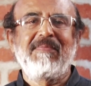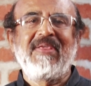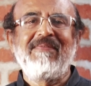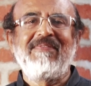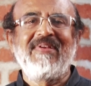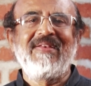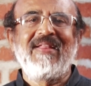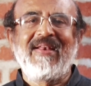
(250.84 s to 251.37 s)

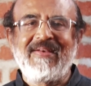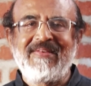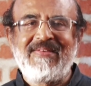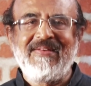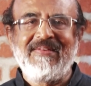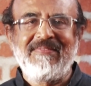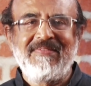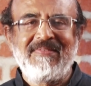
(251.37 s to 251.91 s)
give a
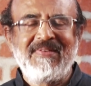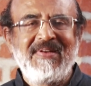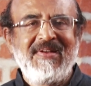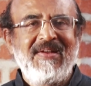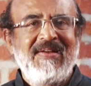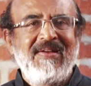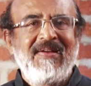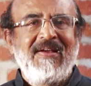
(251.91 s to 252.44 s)
narrative,
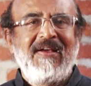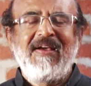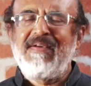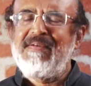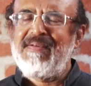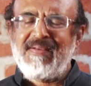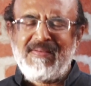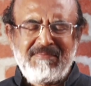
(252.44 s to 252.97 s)

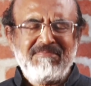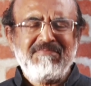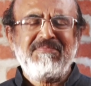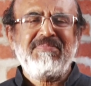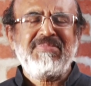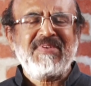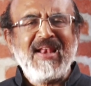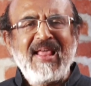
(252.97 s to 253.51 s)

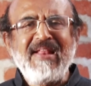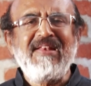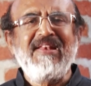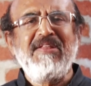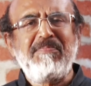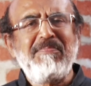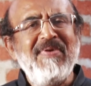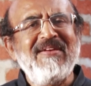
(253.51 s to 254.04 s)

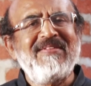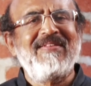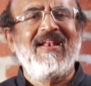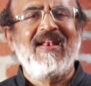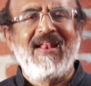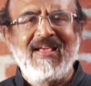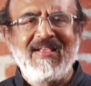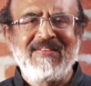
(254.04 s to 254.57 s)
slightly
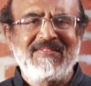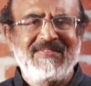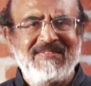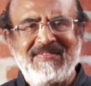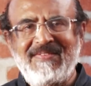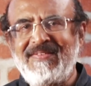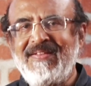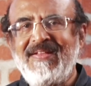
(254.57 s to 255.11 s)

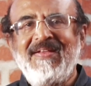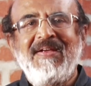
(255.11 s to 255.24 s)
personalized,